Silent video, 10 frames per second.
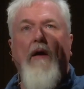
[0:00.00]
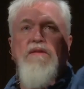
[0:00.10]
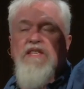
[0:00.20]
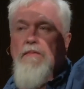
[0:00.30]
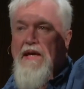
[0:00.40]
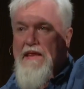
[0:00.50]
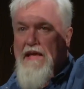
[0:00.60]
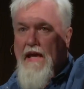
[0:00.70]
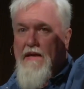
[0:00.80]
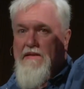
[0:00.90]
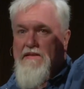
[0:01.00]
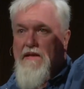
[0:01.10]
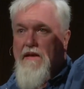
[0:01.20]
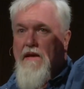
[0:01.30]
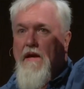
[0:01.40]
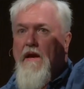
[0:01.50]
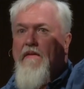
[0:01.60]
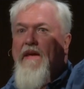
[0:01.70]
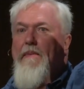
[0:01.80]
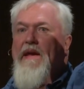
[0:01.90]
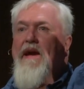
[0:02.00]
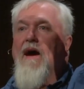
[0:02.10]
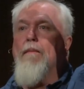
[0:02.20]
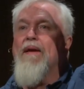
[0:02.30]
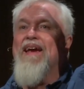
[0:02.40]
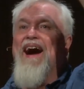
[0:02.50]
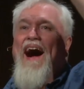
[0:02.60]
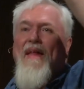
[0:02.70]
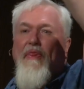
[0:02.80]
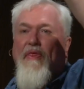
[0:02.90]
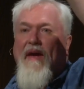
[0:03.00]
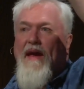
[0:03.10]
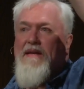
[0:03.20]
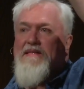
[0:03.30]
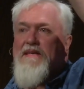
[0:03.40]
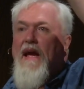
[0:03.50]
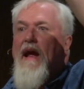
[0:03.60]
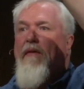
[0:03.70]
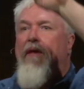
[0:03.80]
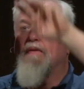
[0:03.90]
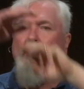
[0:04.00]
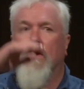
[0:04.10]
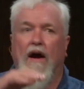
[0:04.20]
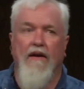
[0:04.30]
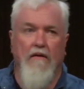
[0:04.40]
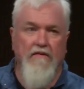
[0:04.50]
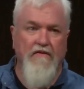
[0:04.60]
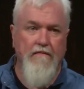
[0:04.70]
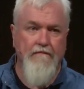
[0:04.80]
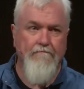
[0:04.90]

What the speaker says: ultimate things, they become God things, and then they're idols.